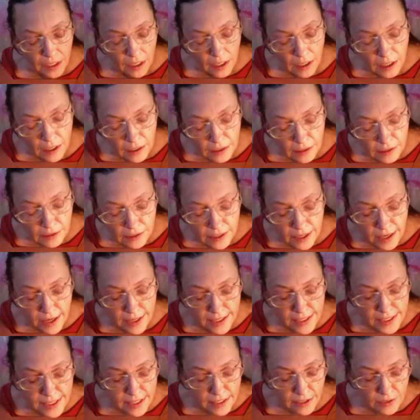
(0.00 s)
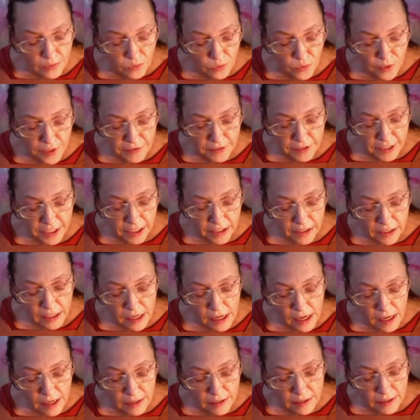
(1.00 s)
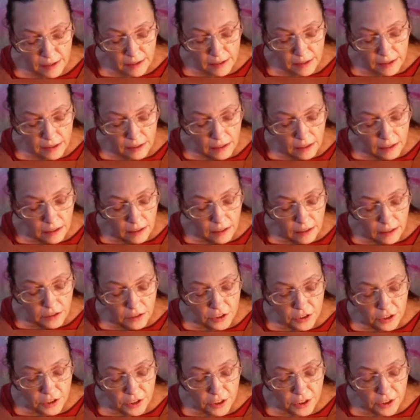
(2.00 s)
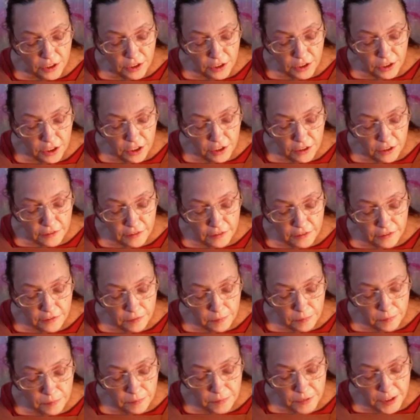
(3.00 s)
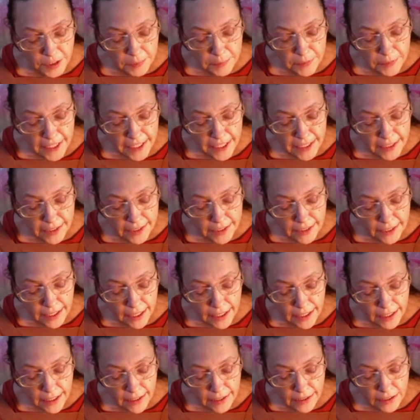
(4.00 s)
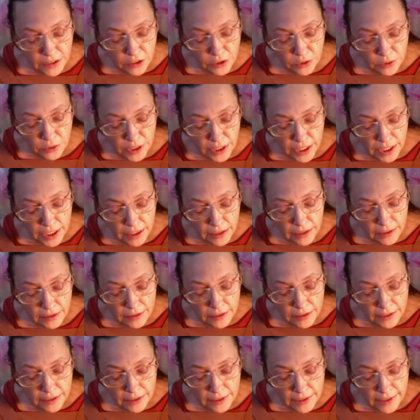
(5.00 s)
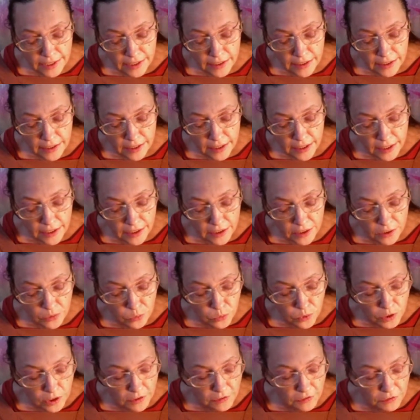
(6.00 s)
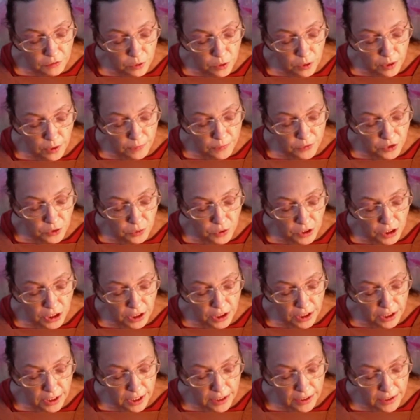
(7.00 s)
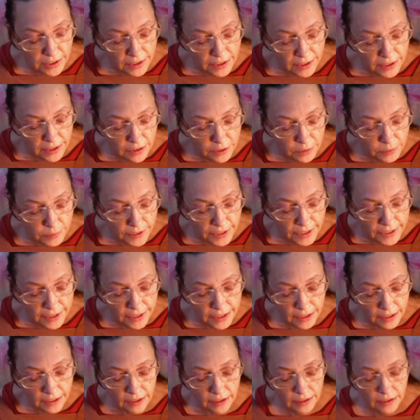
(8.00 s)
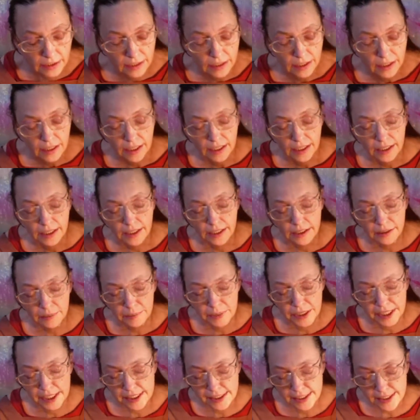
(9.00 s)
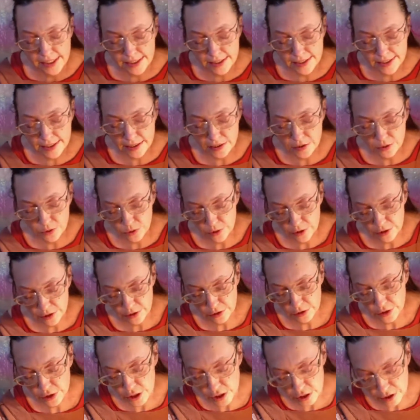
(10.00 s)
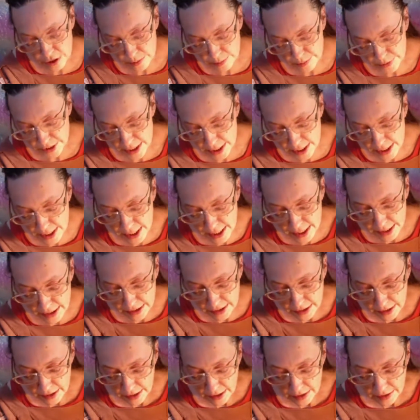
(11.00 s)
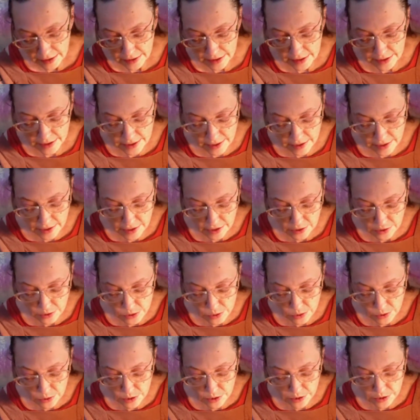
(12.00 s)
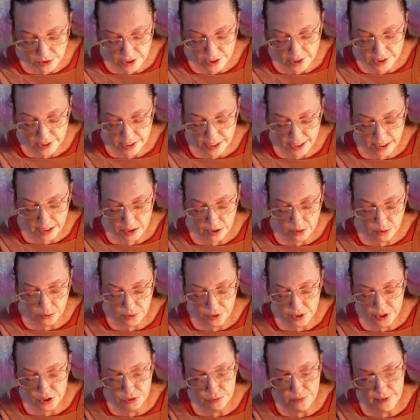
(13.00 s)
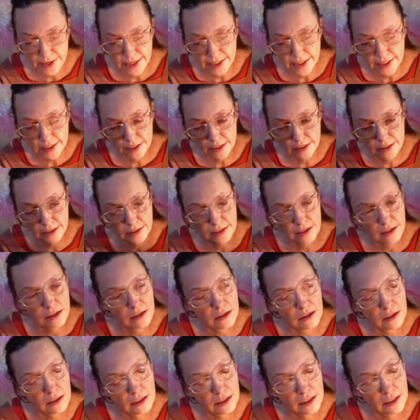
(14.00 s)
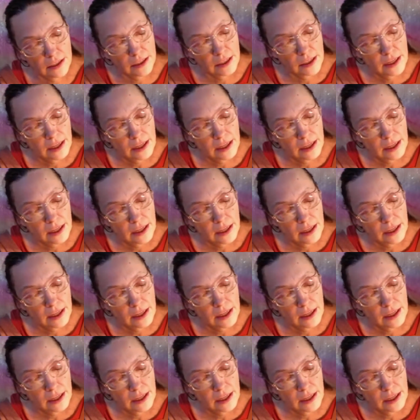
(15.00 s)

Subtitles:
as in weaving cloth. To conserve space, a unique staircase was formed, which can still be seen in places in Northern Europe today. This is a corner stair which rises on